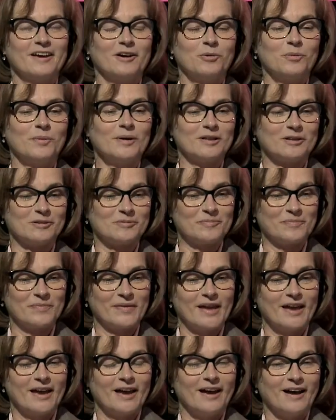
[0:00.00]
Well,
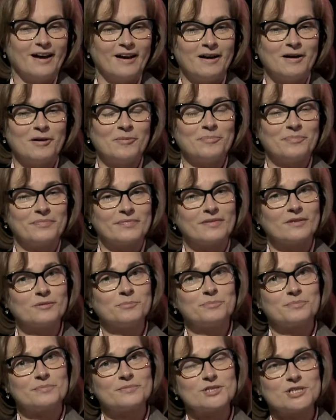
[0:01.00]
the
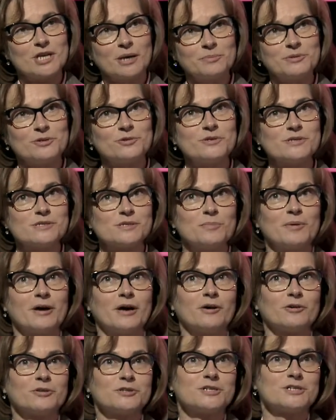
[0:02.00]
chapter is
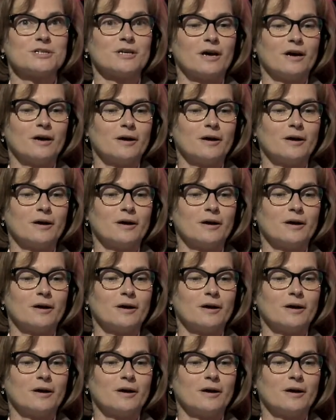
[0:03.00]
about